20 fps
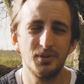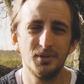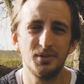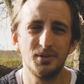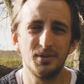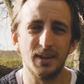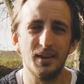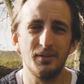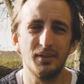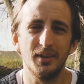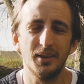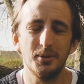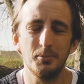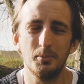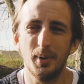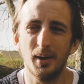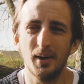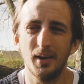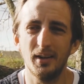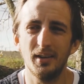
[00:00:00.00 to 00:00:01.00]
travelling,
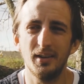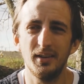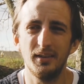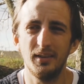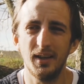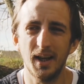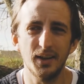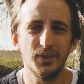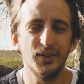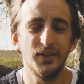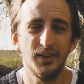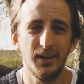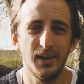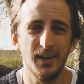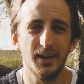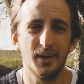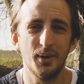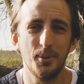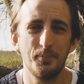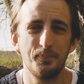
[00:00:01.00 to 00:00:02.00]
but next
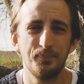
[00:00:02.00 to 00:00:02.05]
year,